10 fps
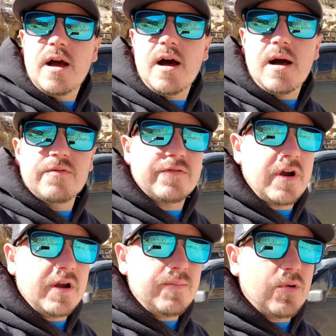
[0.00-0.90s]

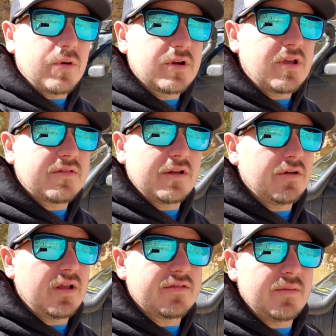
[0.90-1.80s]
Very important, because then you're
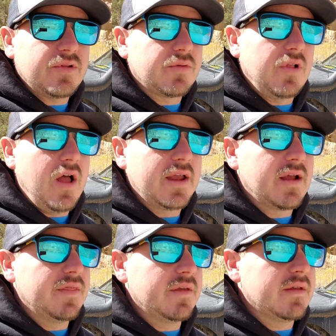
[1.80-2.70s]
not simply relying
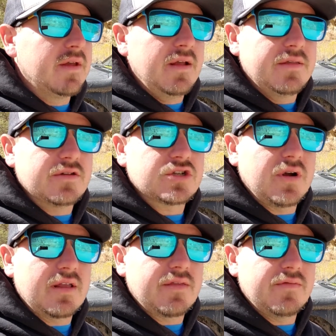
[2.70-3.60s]
on the
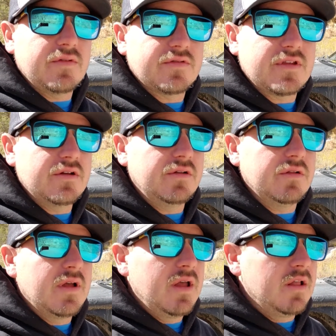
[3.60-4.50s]
strength of the steel
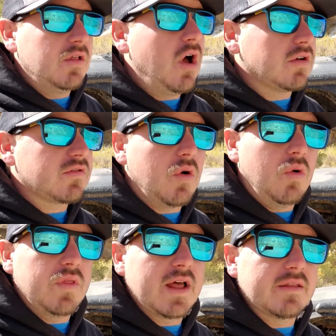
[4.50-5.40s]
lugs to
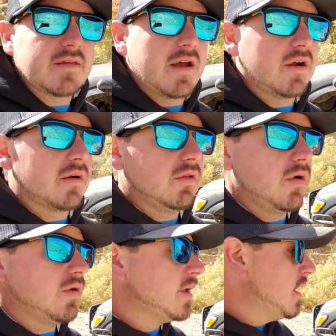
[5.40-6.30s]
hold that entire load.